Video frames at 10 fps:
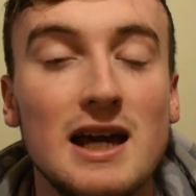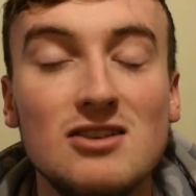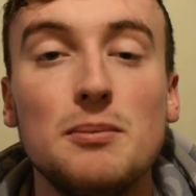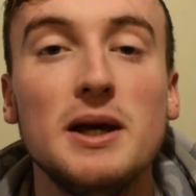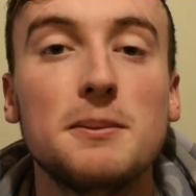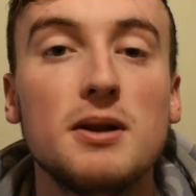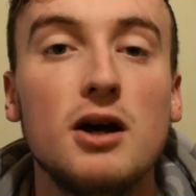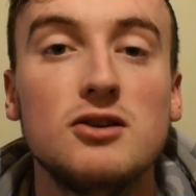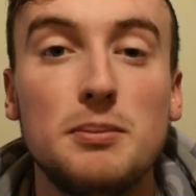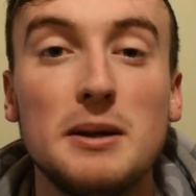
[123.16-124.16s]
He's a big
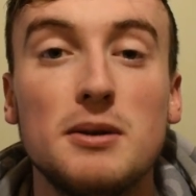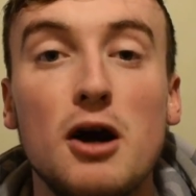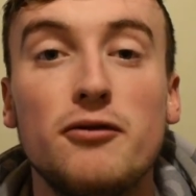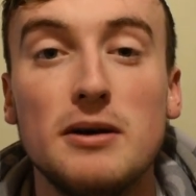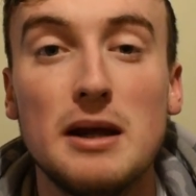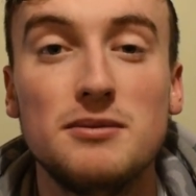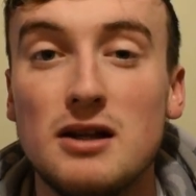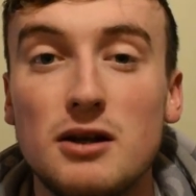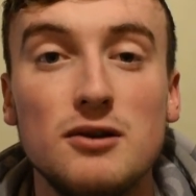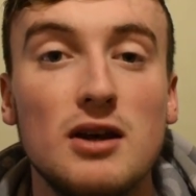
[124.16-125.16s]
blow. It's a big blow for them
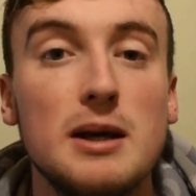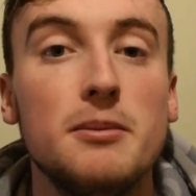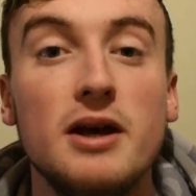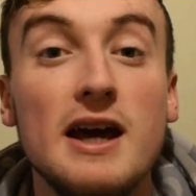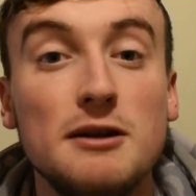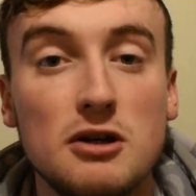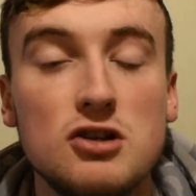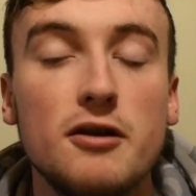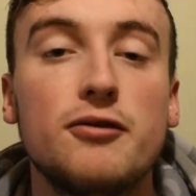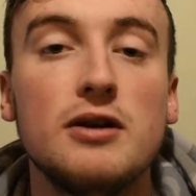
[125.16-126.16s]
to lose him,
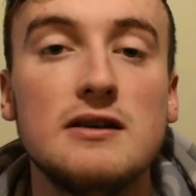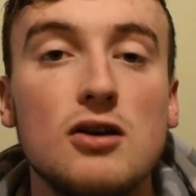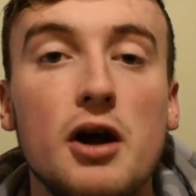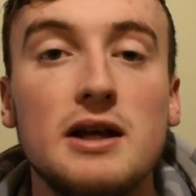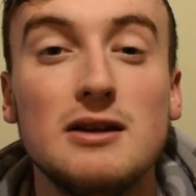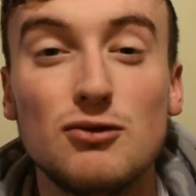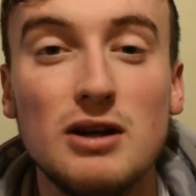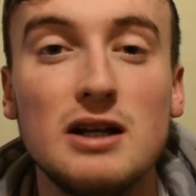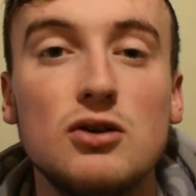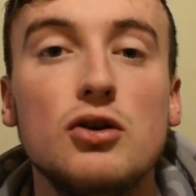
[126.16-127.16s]
especially on a free signing. He's a
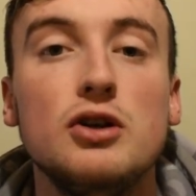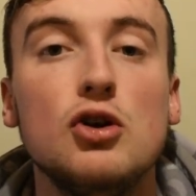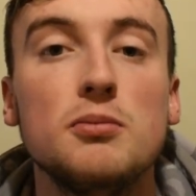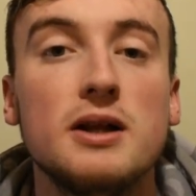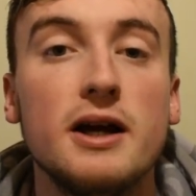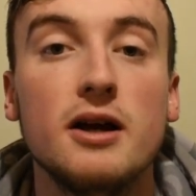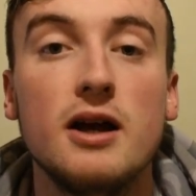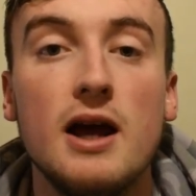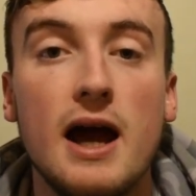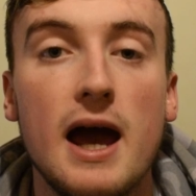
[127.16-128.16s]
really good young
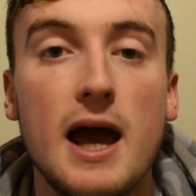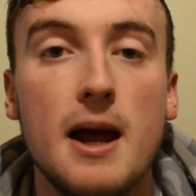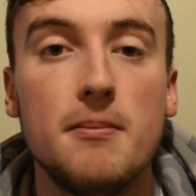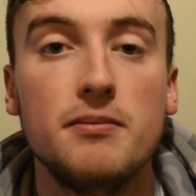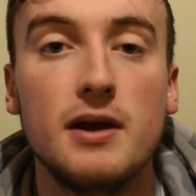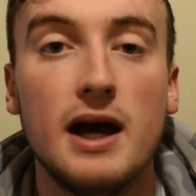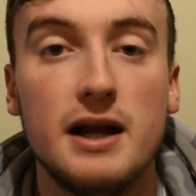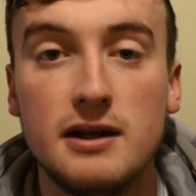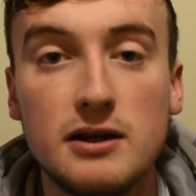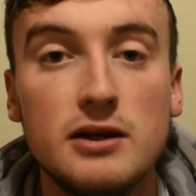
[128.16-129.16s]
player. And
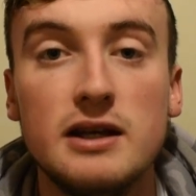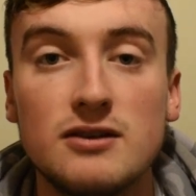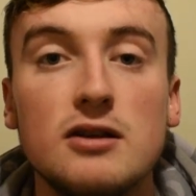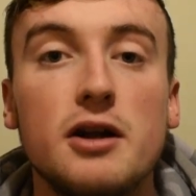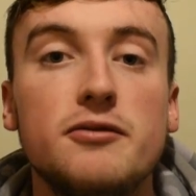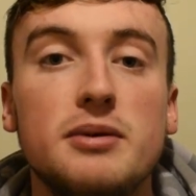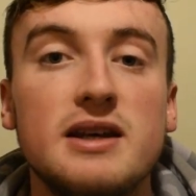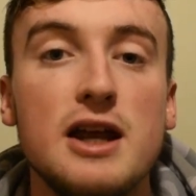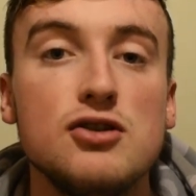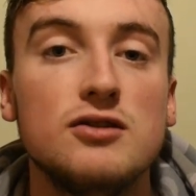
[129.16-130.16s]
he has a lot of
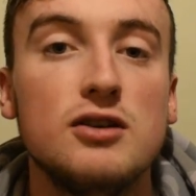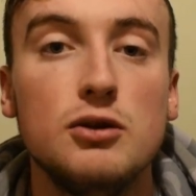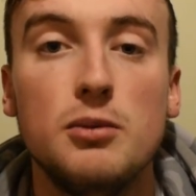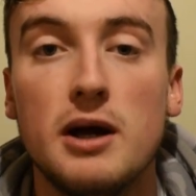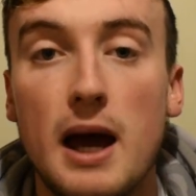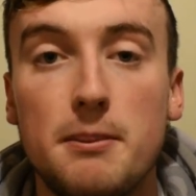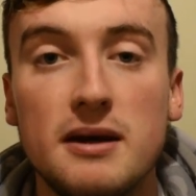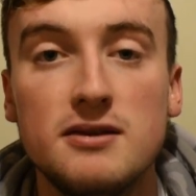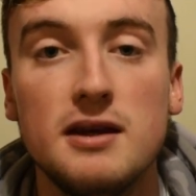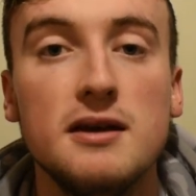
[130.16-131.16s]
potential to do
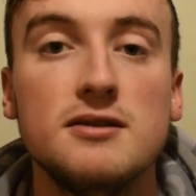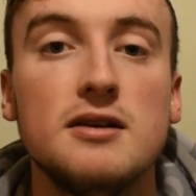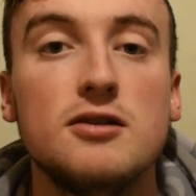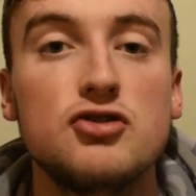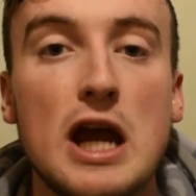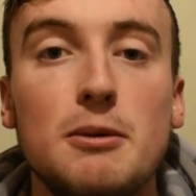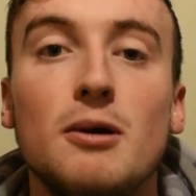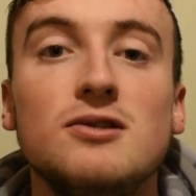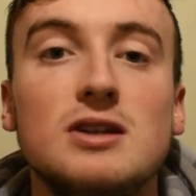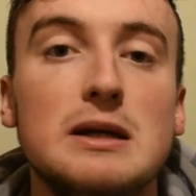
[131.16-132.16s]
big things, and it's a shame he
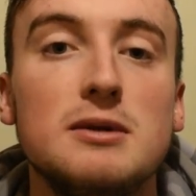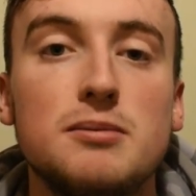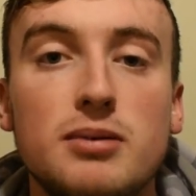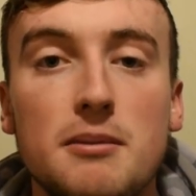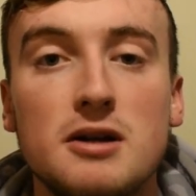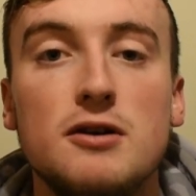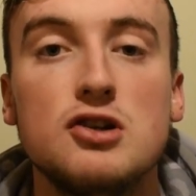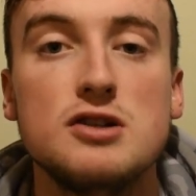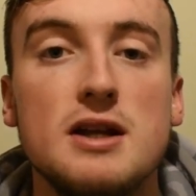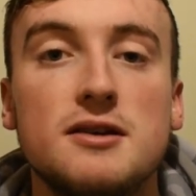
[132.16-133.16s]
won't see him in the Premier
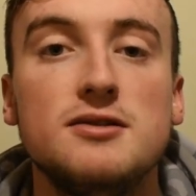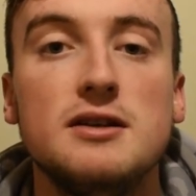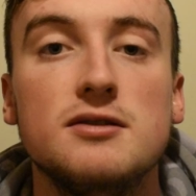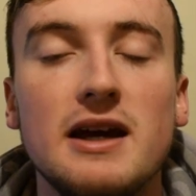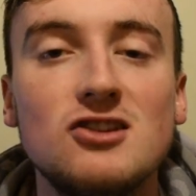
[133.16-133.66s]
Division next season.